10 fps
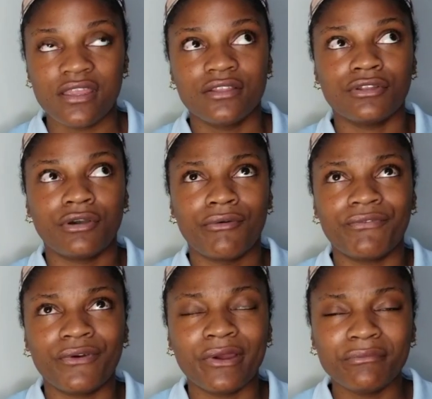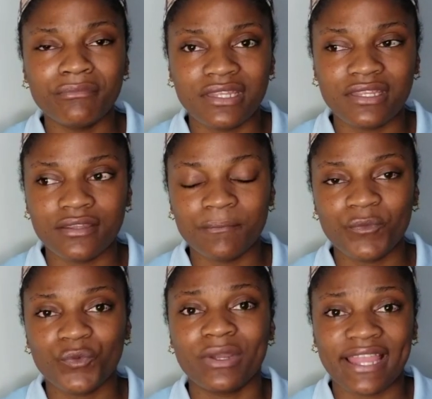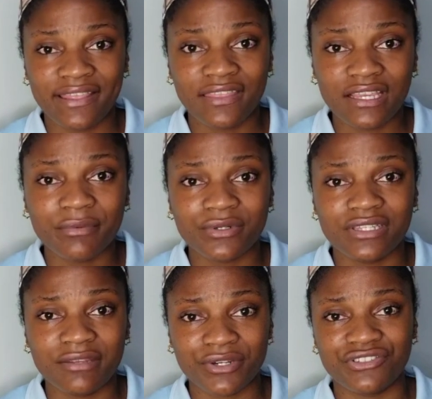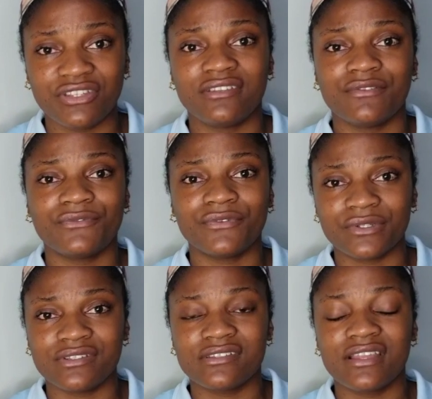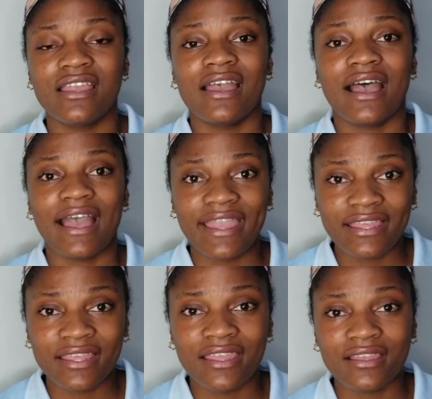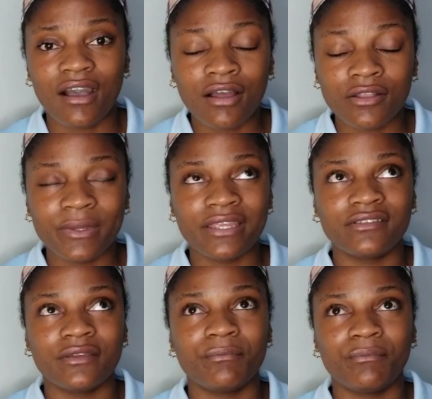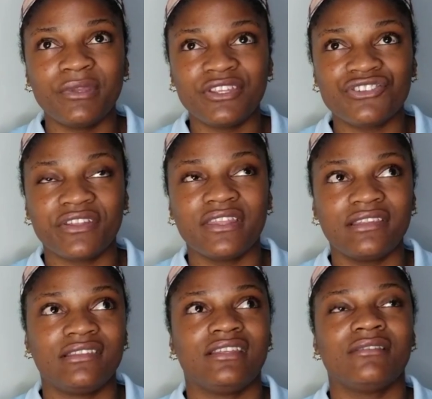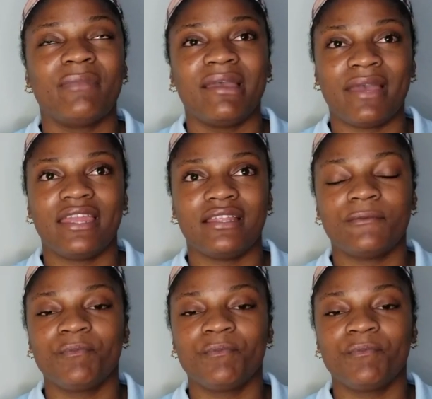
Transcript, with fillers: Now for me, when I think about emergency funds, I always picture this in my mind.